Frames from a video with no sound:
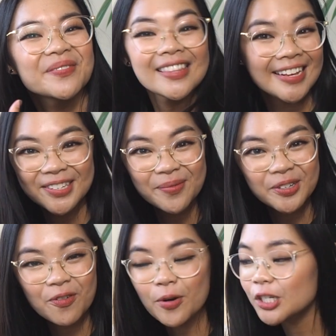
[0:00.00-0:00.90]
Thanks so
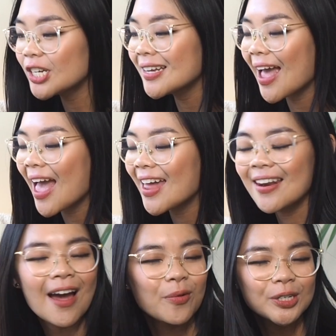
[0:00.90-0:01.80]
much for watching,
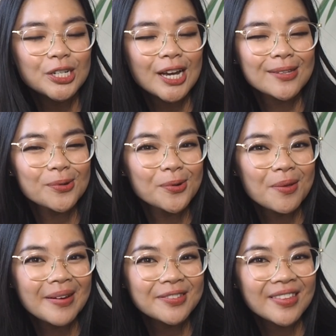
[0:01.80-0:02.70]
and I wish you guys all
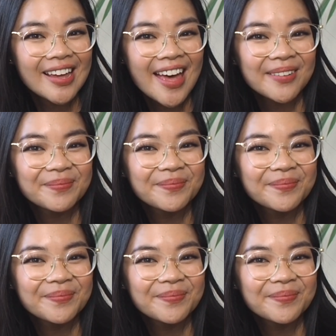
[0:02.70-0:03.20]
the best for the GAT.